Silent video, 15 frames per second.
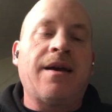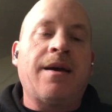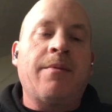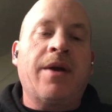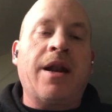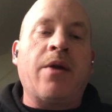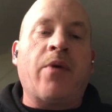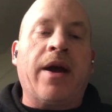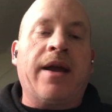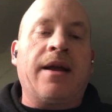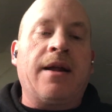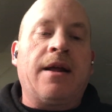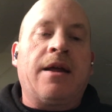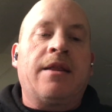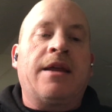But anyway,
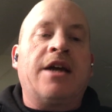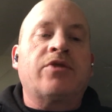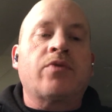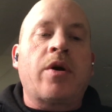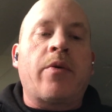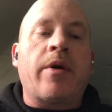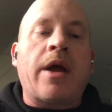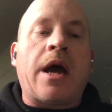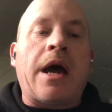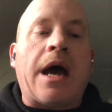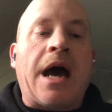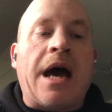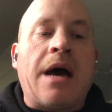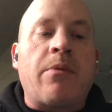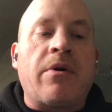that's where we
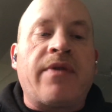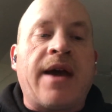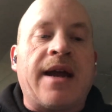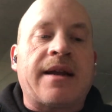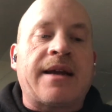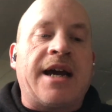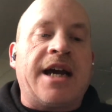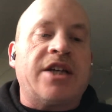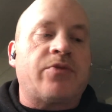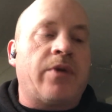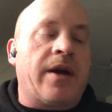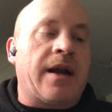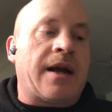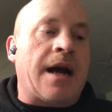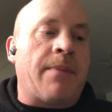are with that, guys. we
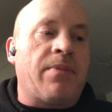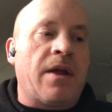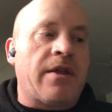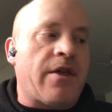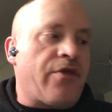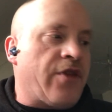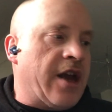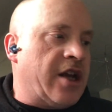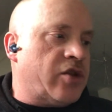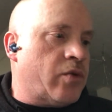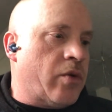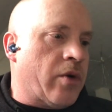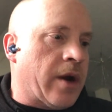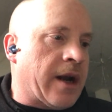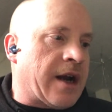got a couple other things we
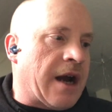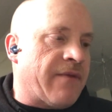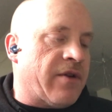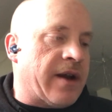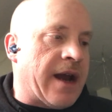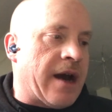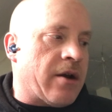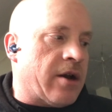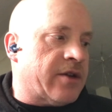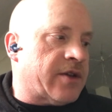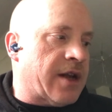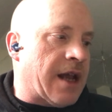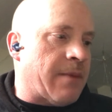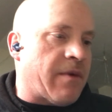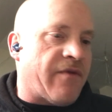want to cover down on
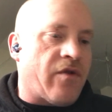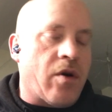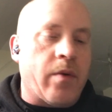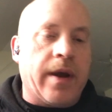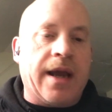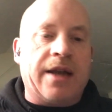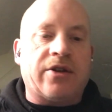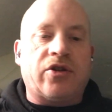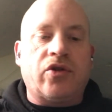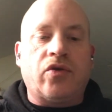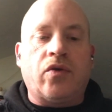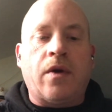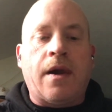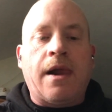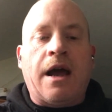today before we get to
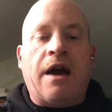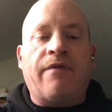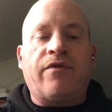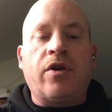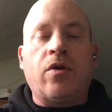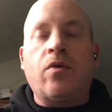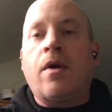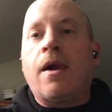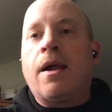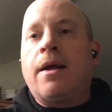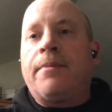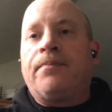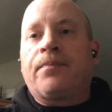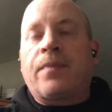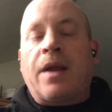a few
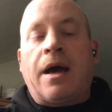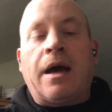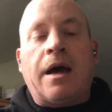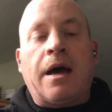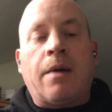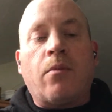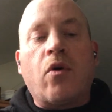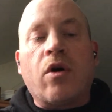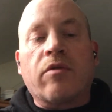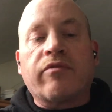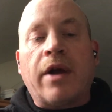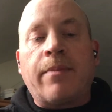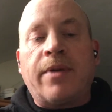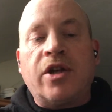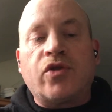uh, more
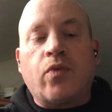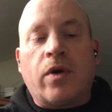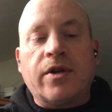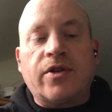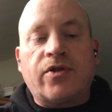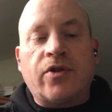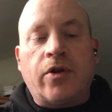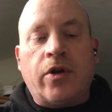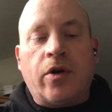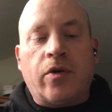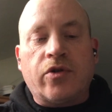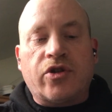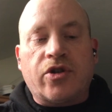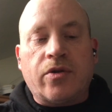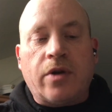Red Beach One
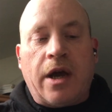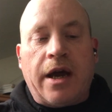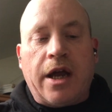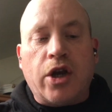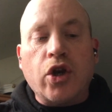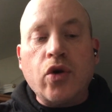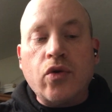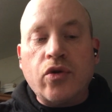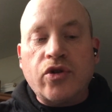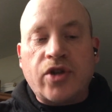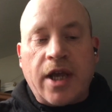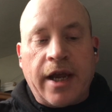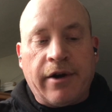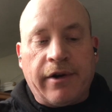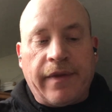Studios uh, news
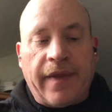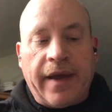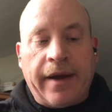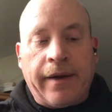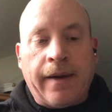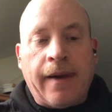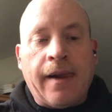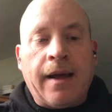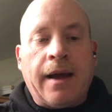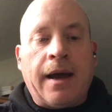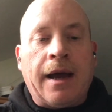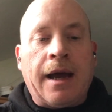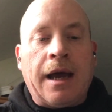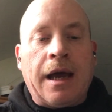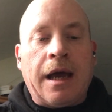here and there.
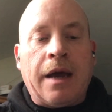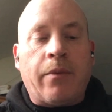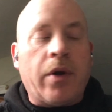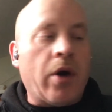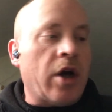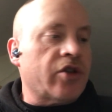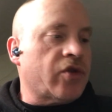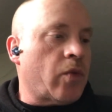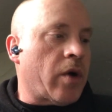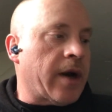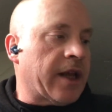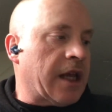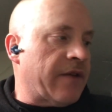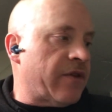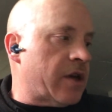Uh, we also want
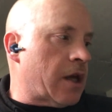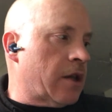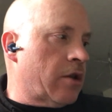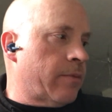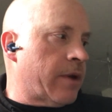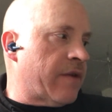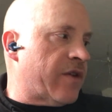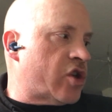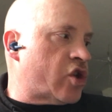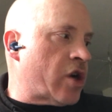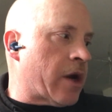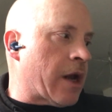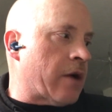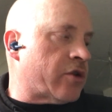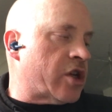to give a, a, little bit of a
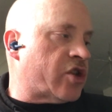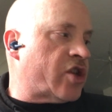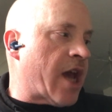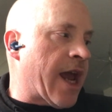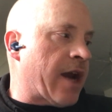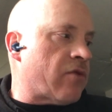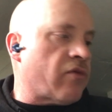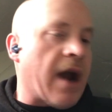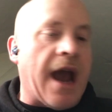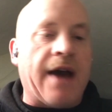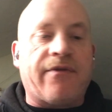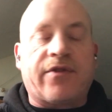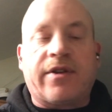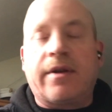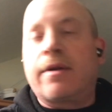shout out to
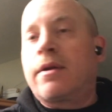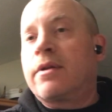Tankraft.